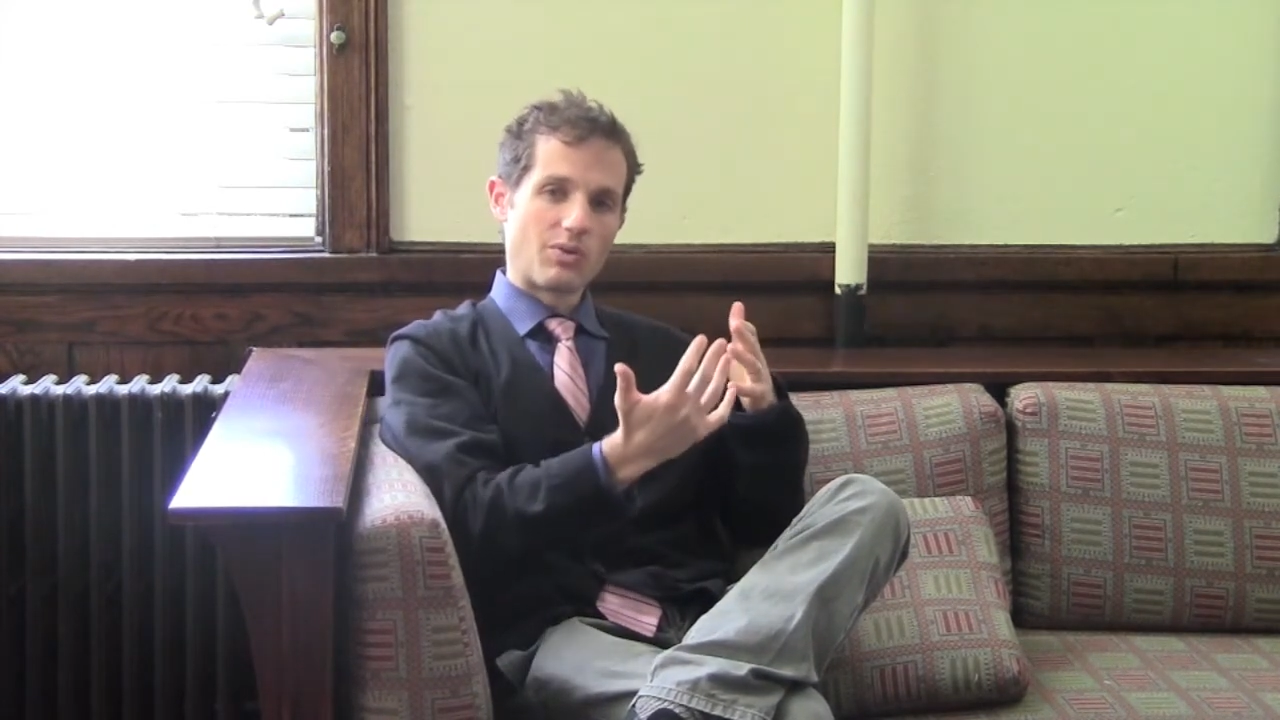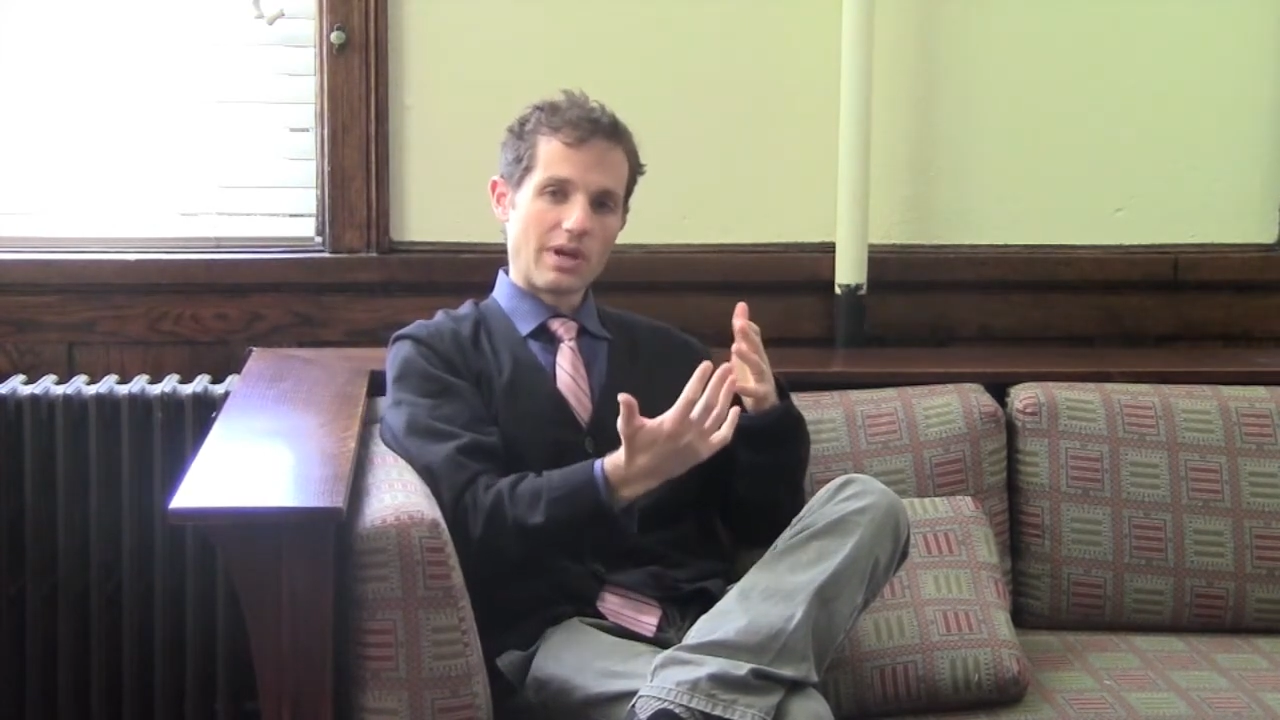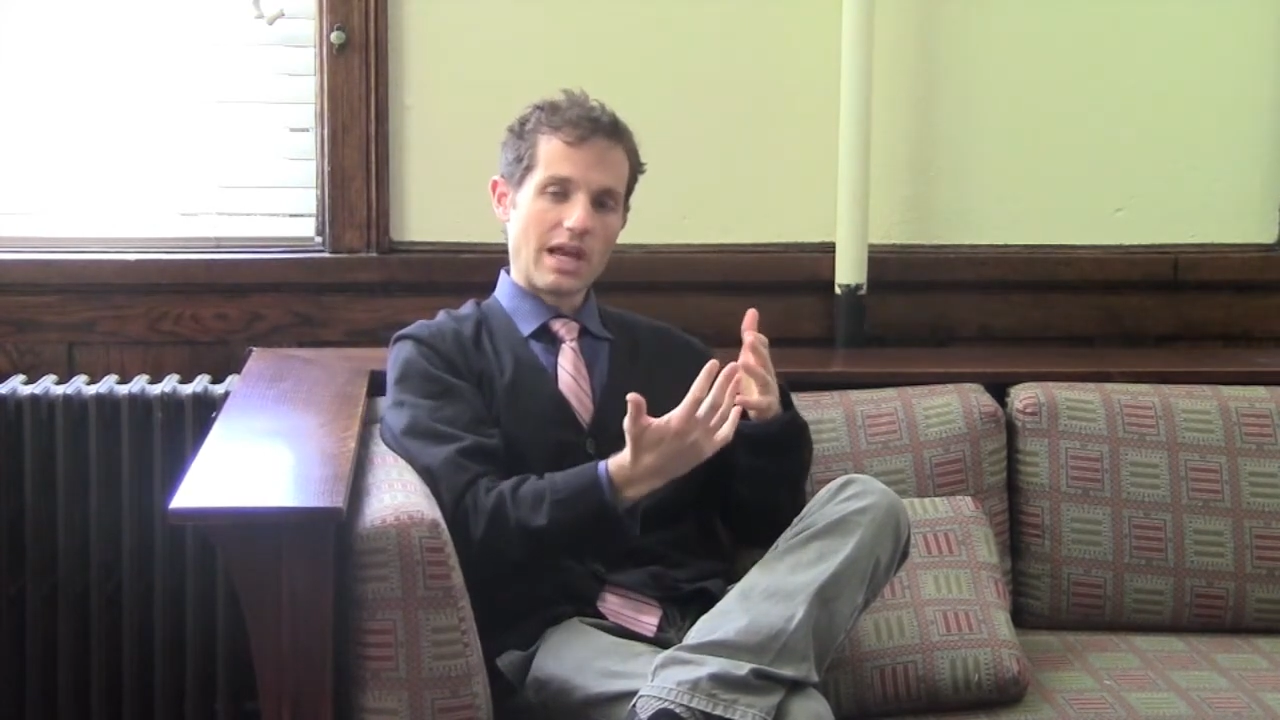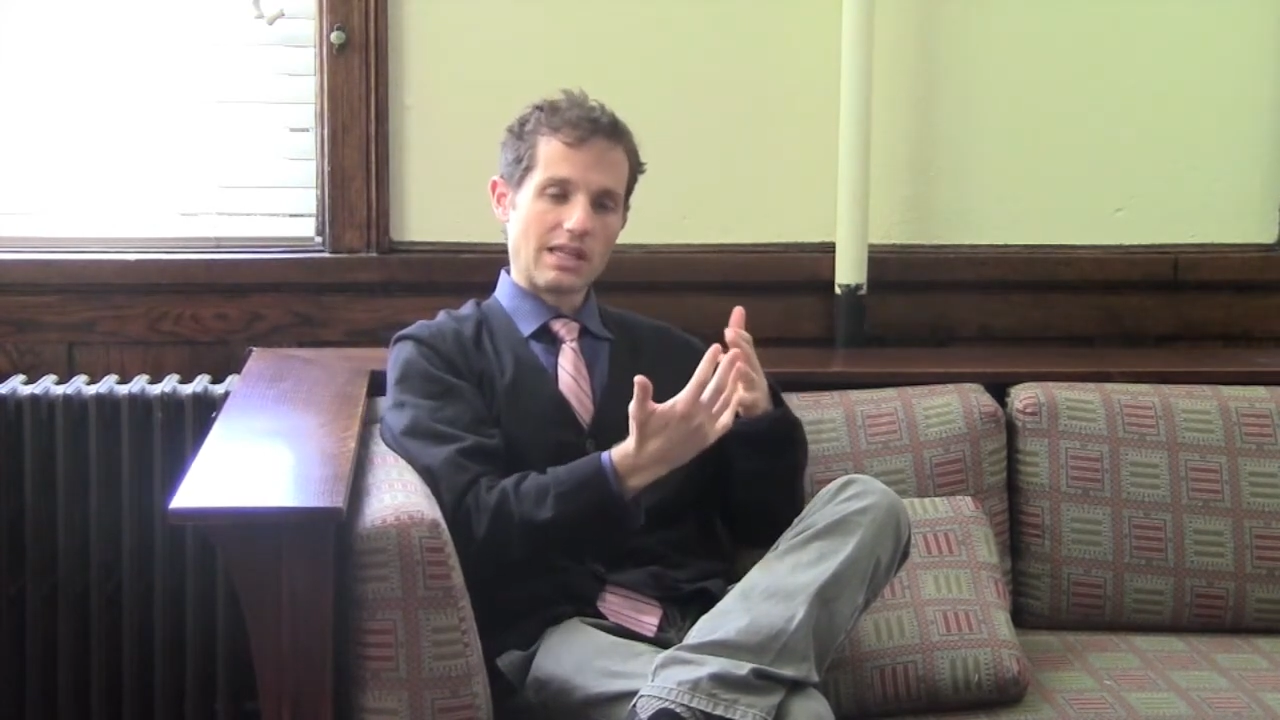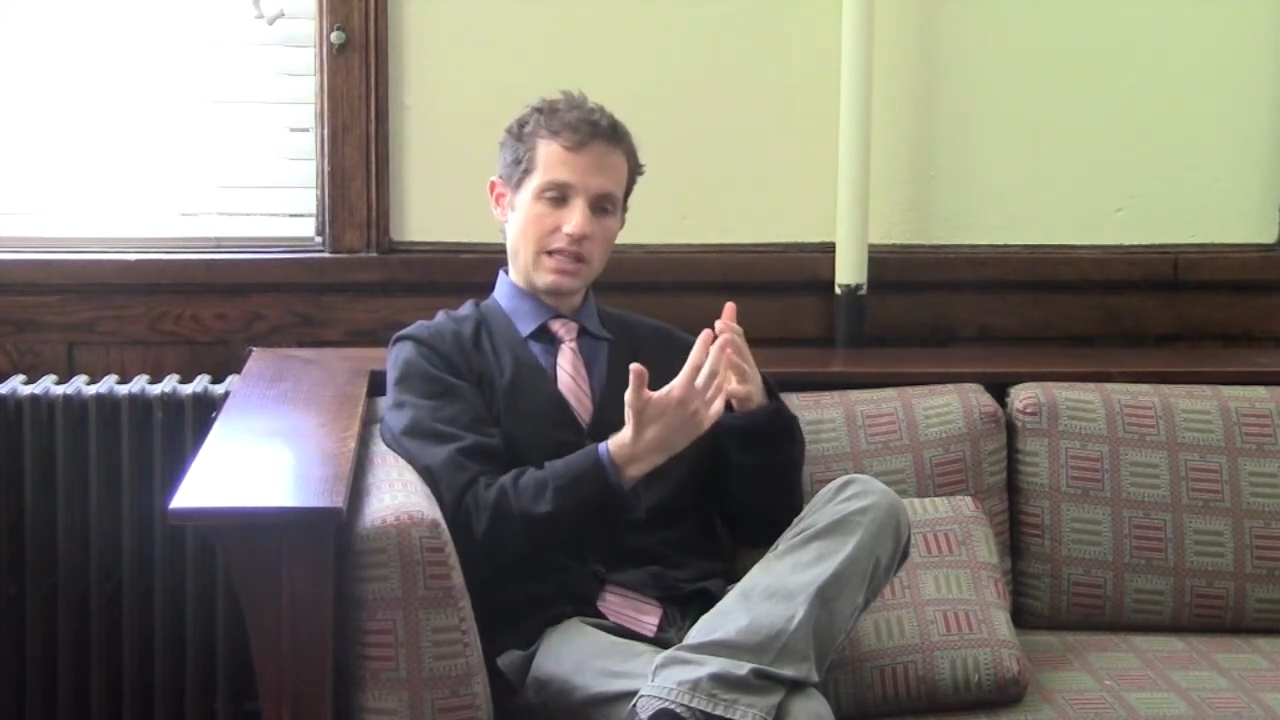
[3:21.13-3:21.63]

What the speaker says: would all